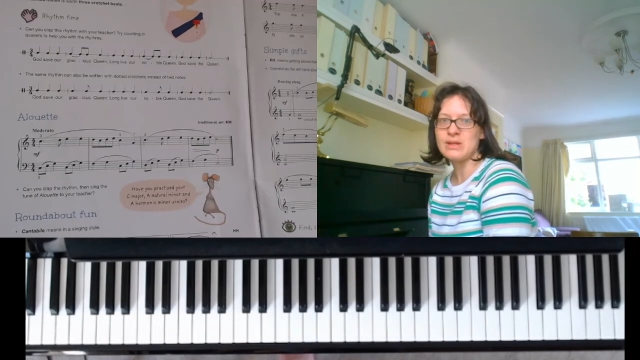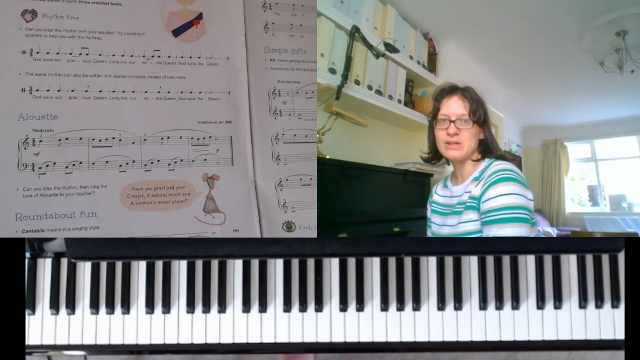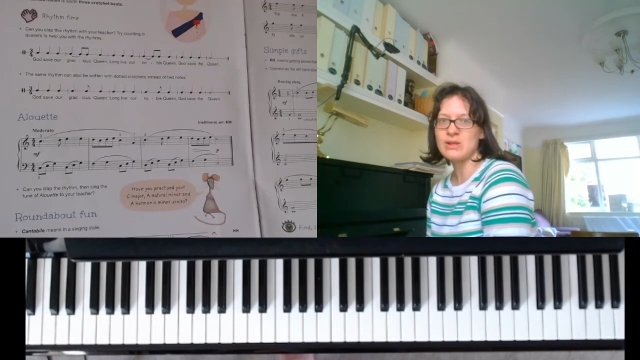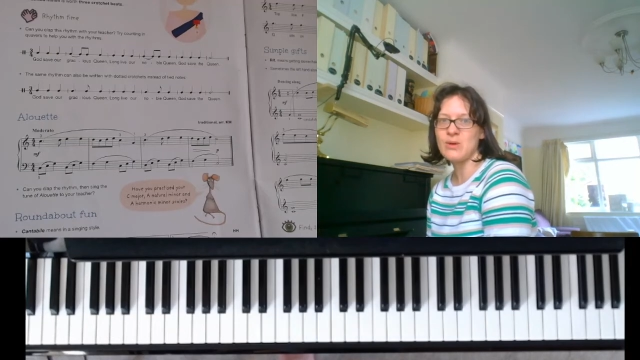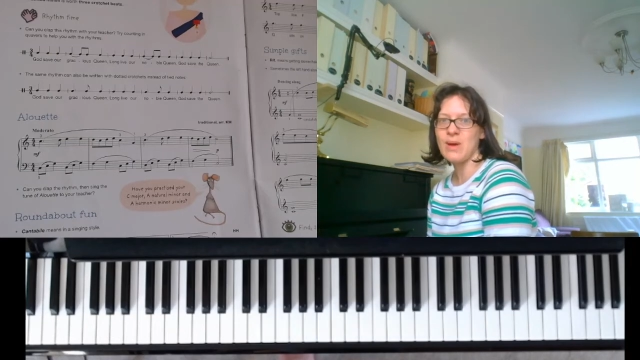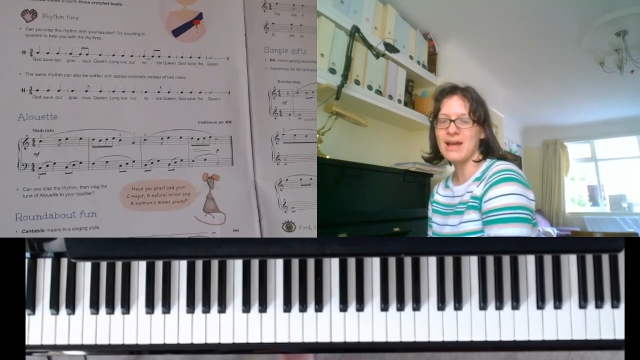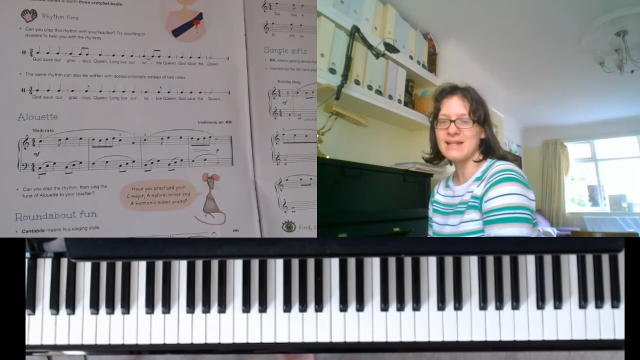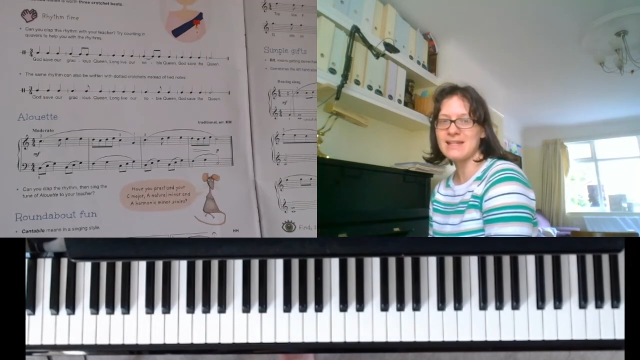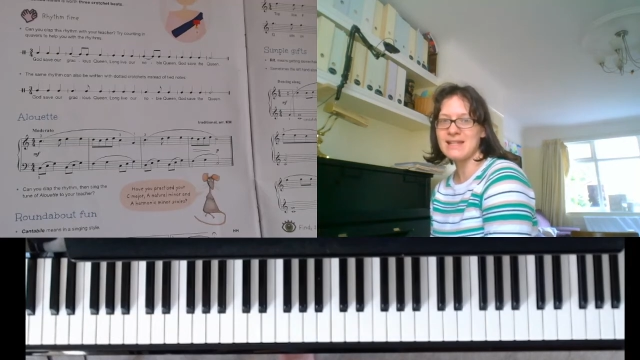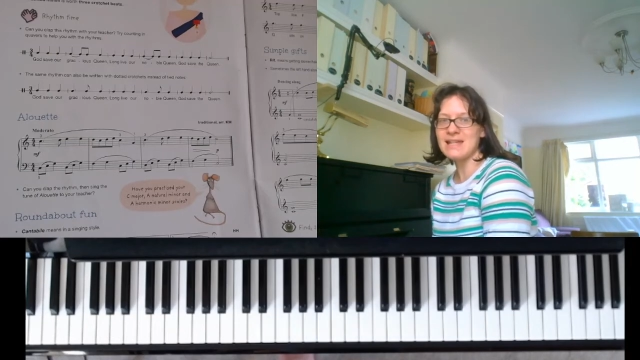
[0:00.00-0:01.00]
So
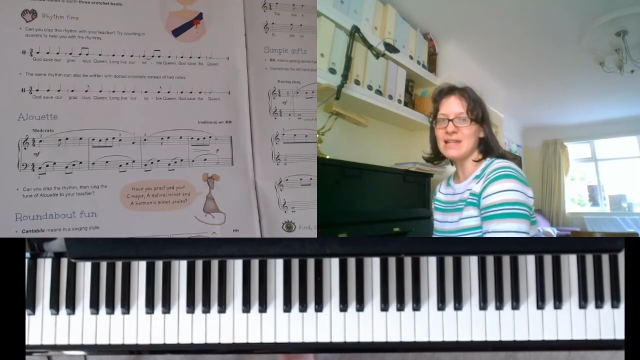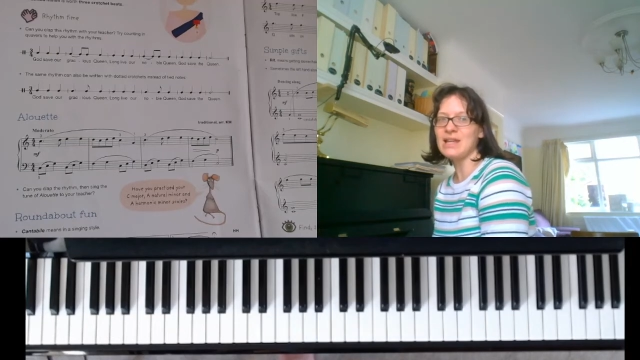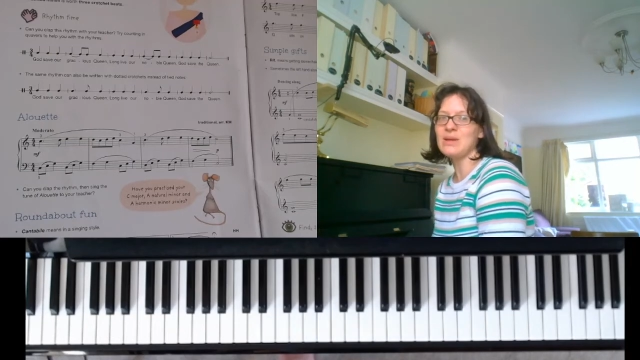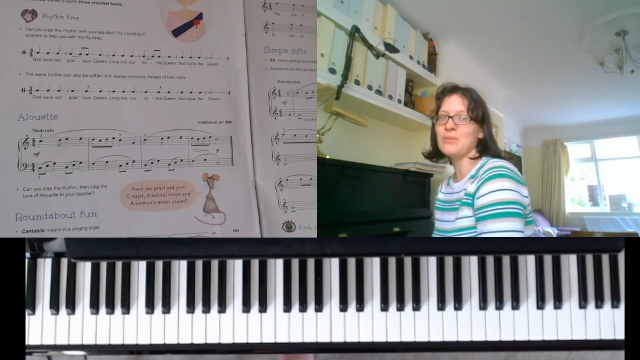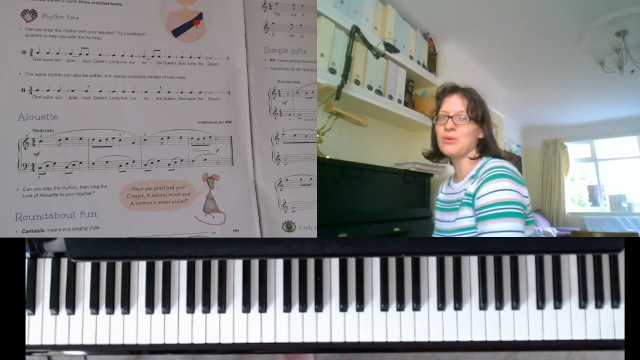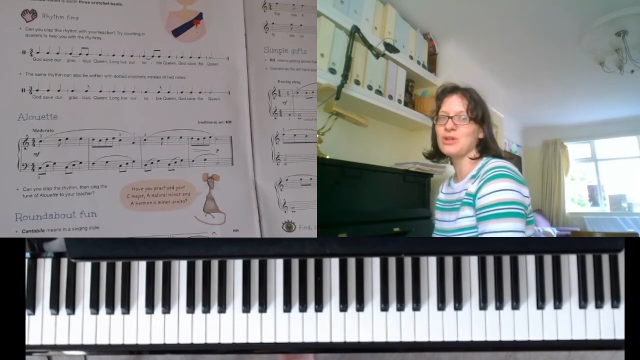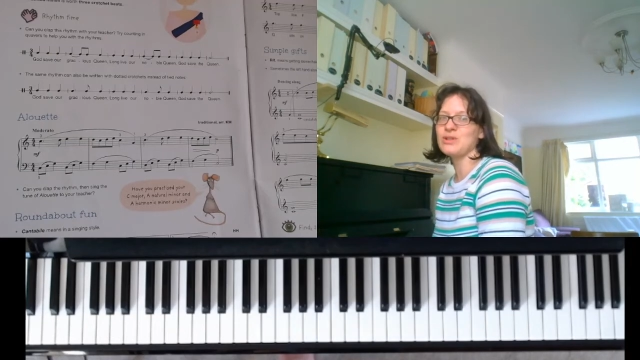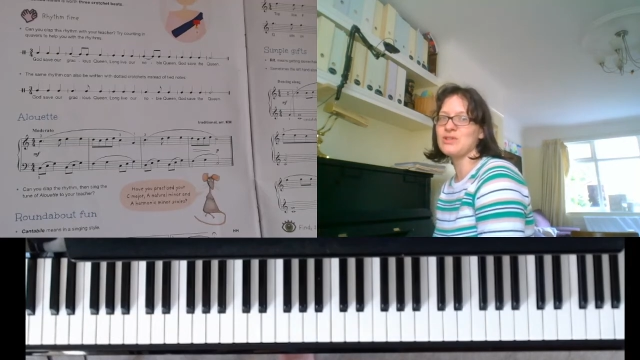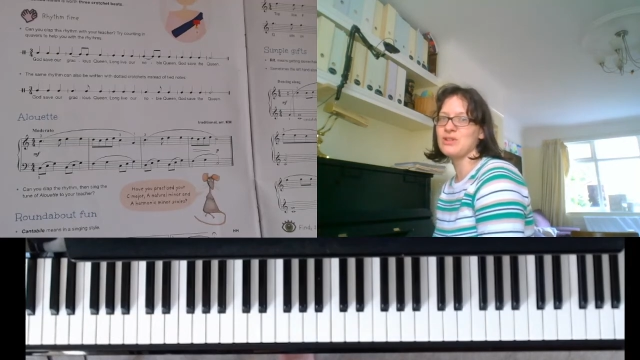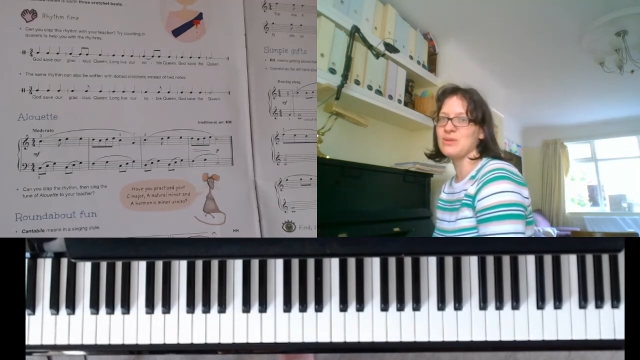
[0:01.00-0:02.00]
ideally what
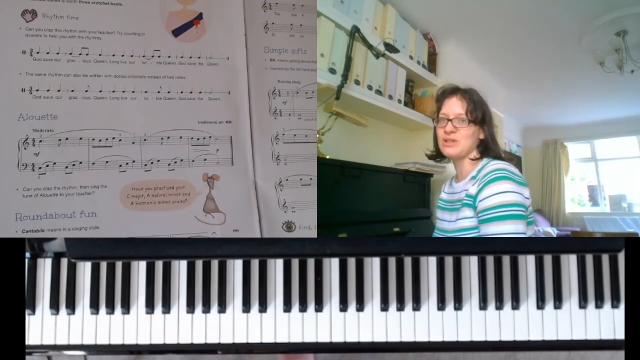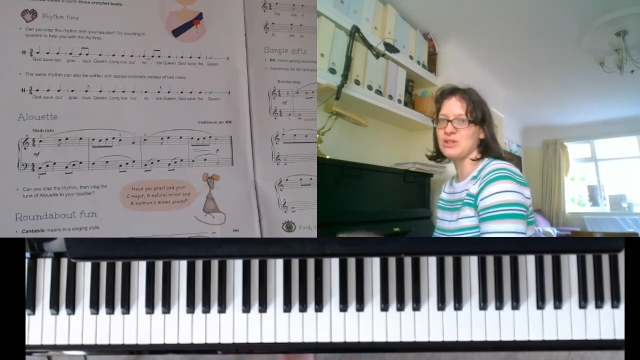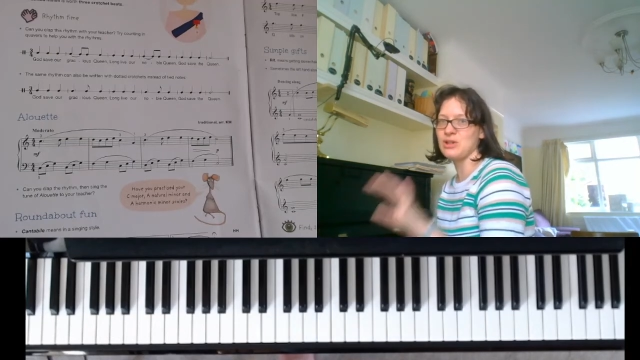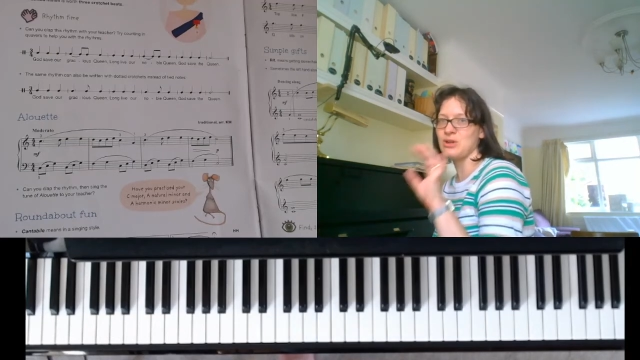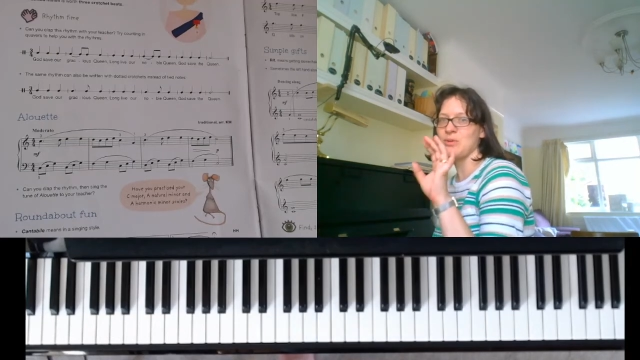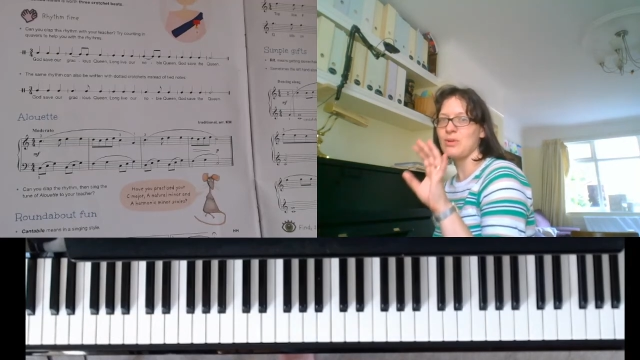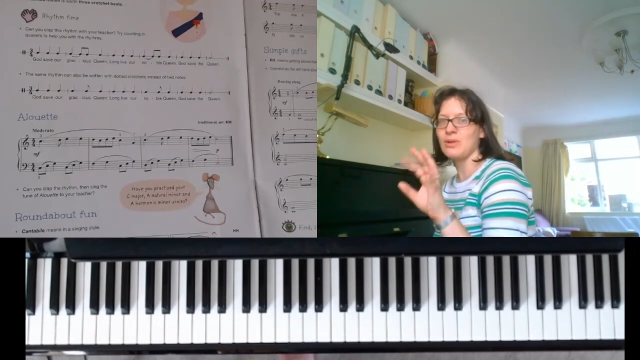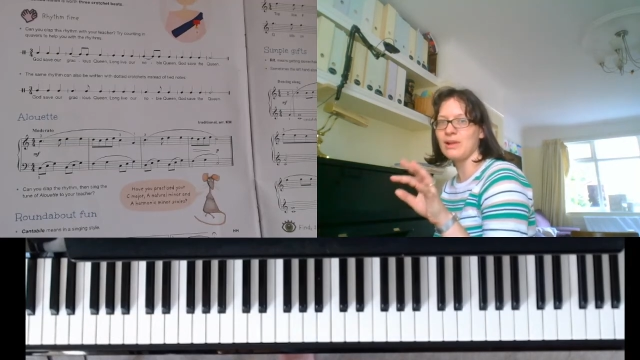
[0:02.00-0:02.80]
you do is you